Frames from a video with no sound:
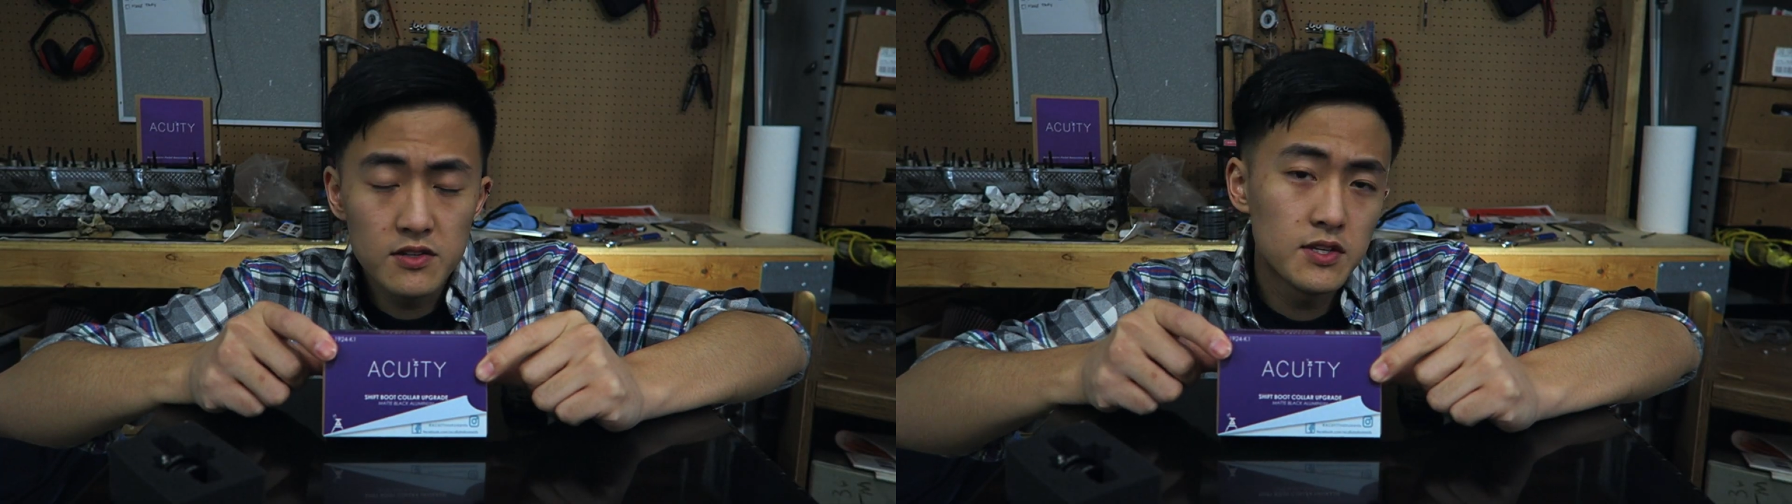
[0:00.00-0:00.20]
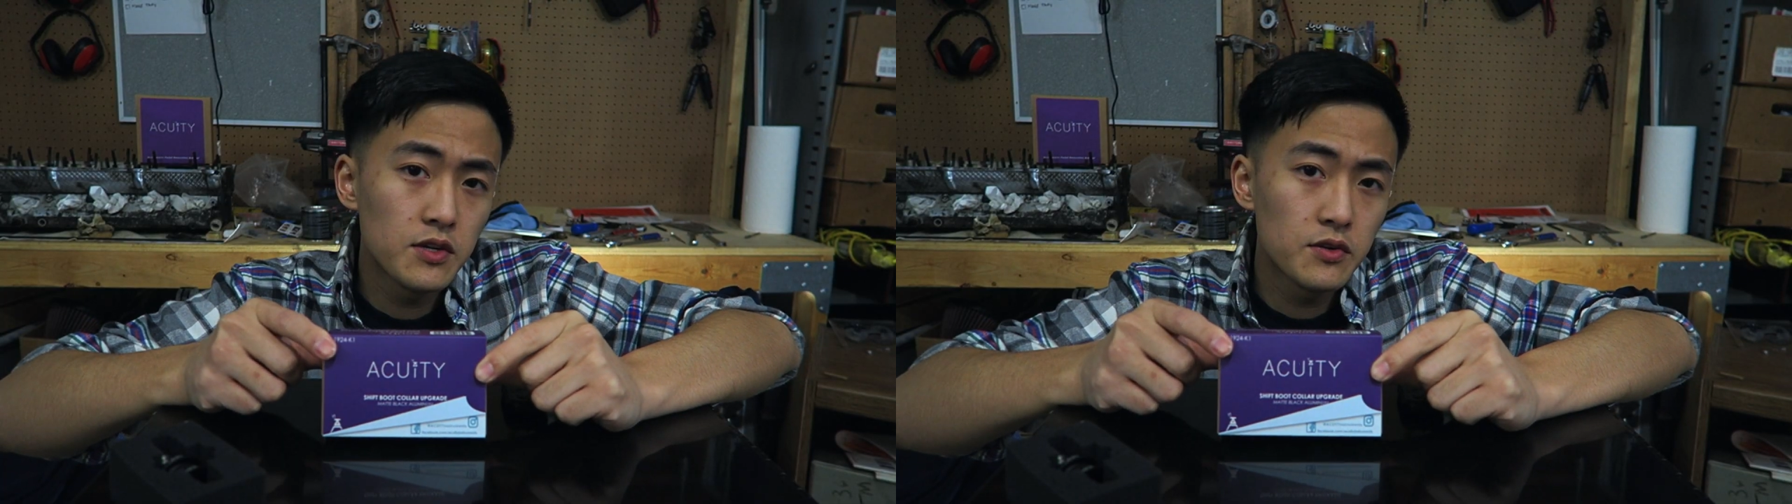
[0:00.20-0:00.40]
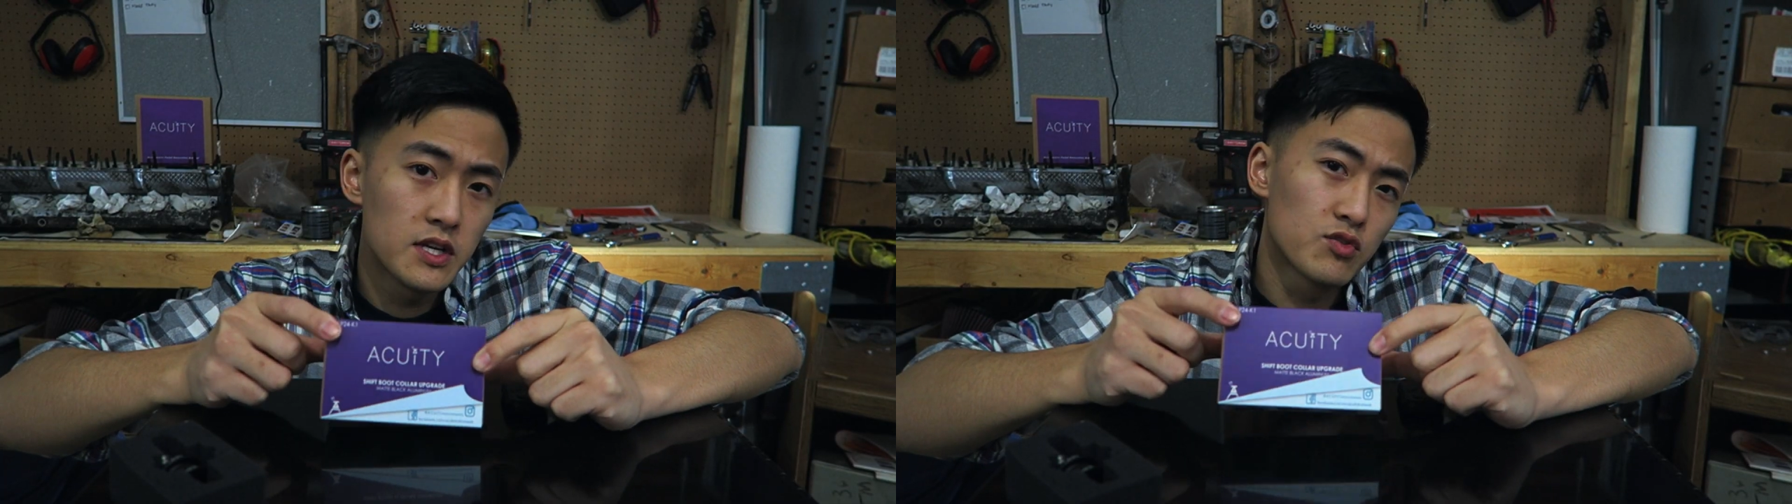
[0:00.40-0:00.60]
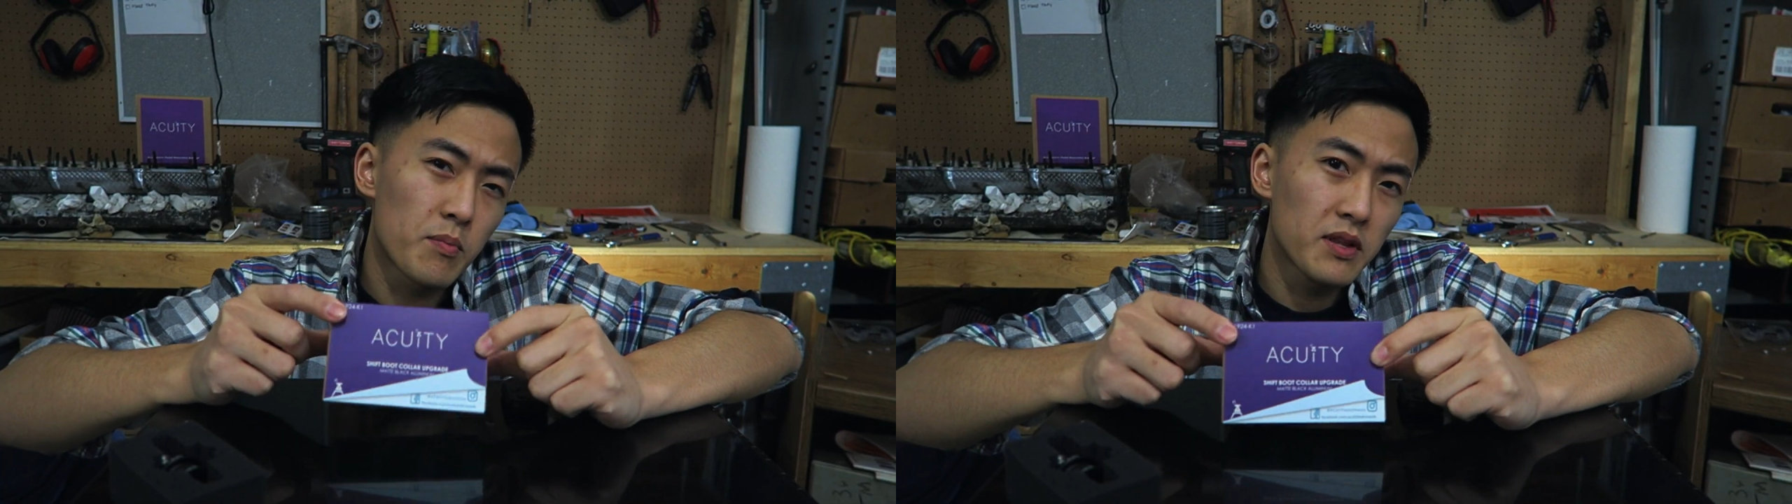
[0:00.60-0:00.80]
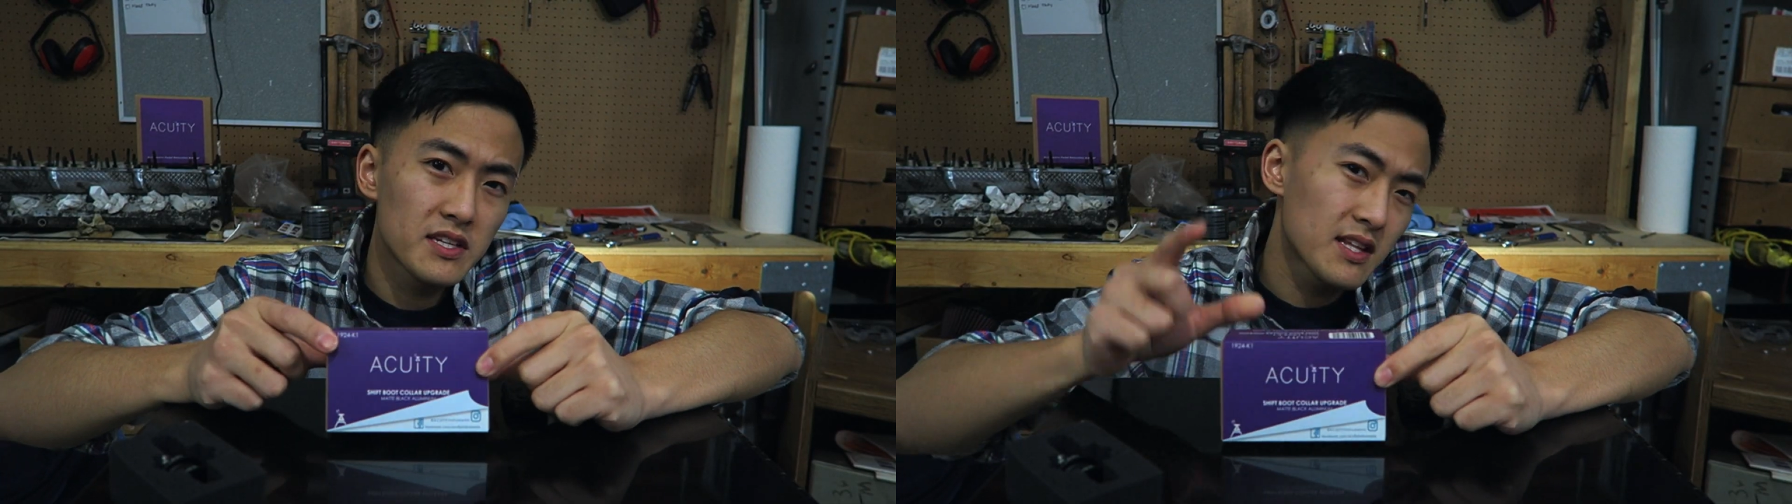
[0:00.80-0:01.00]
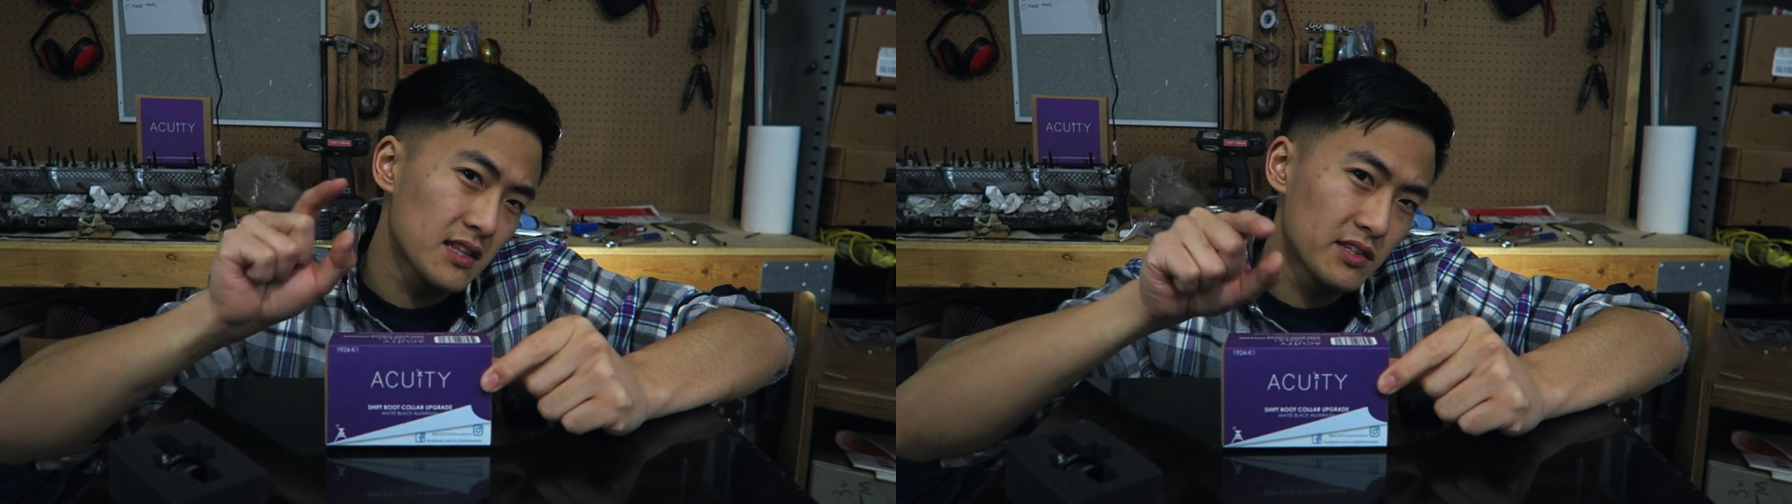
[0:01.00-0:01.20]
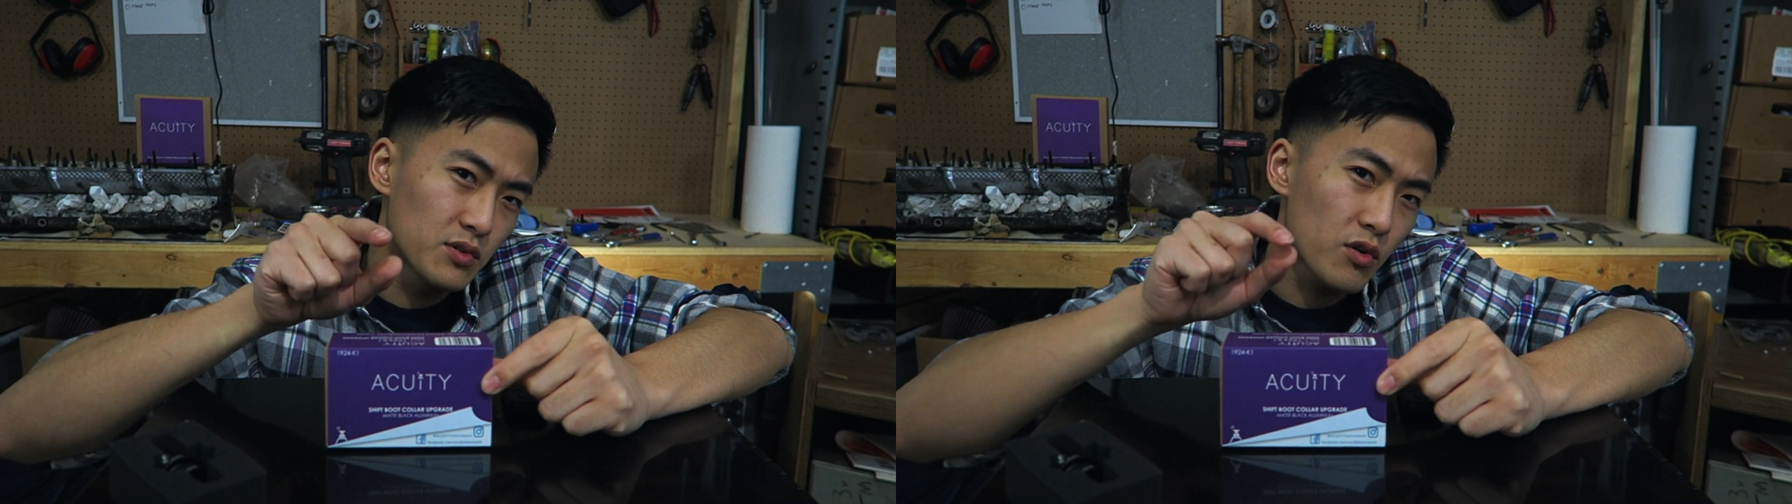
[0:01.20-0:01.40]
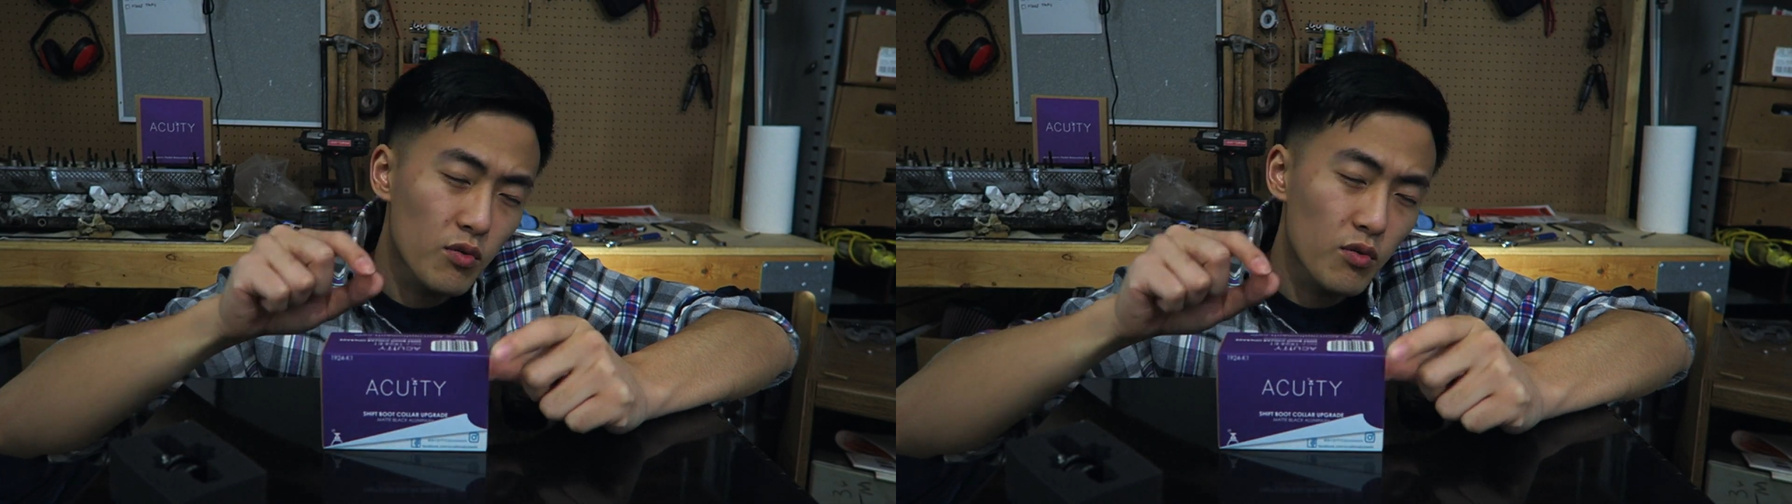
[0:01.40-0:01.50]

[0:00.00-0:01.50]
to do is replace that little